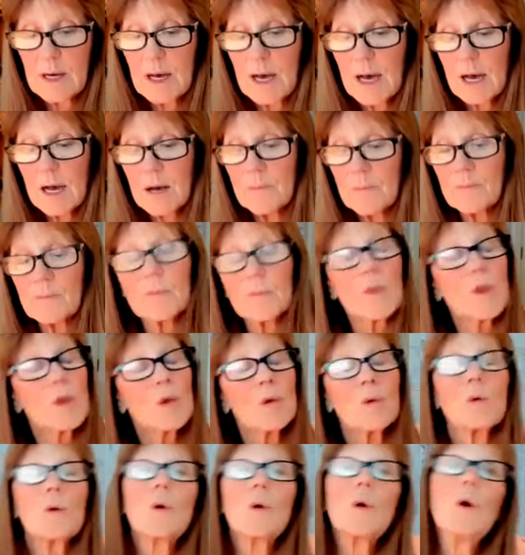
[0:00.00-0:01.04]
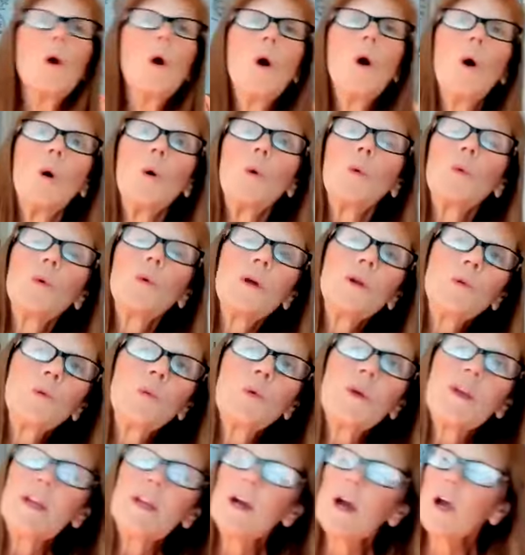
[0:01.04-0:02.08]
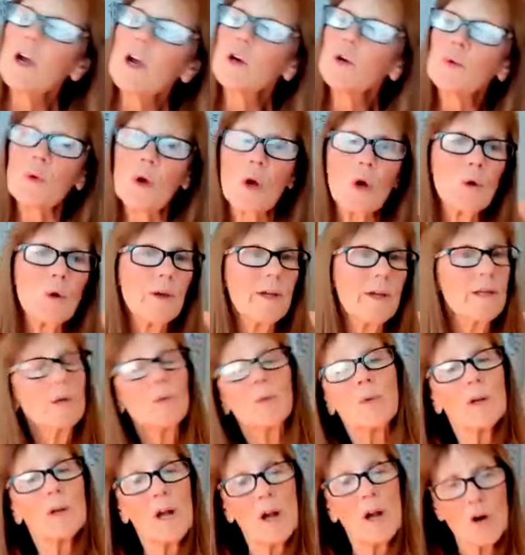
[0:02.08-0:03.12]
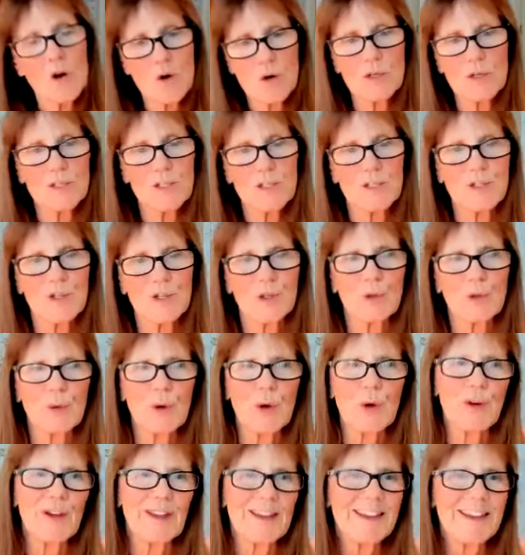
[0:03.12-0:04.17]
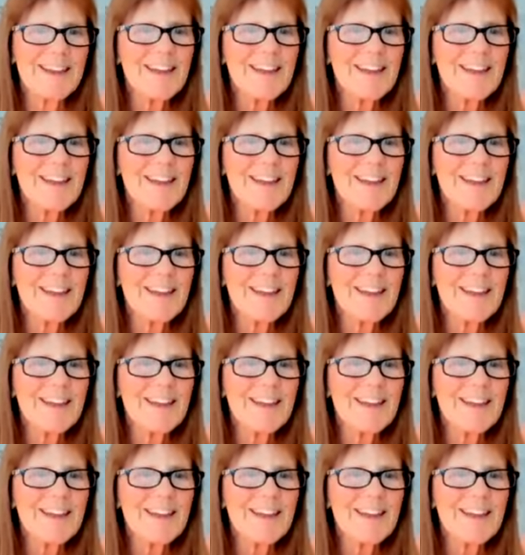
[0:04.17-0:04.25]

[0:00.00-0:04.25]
When we are growing and when our horses are growing,